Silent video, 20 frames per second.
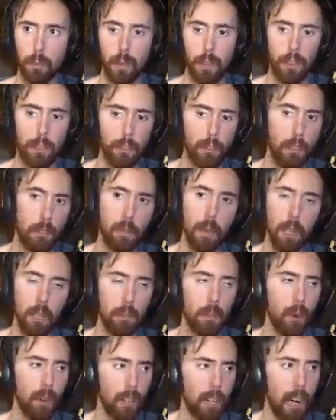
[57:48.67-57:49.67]
But this is
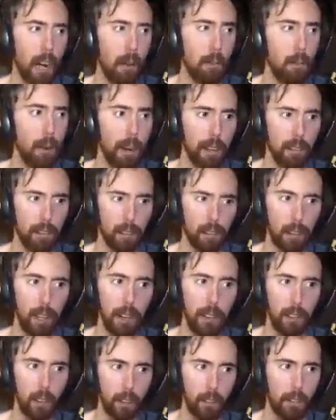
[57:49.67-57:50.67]
much more complex and a
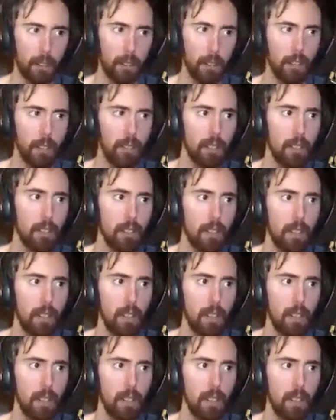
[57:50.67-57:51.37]
lot darker, too.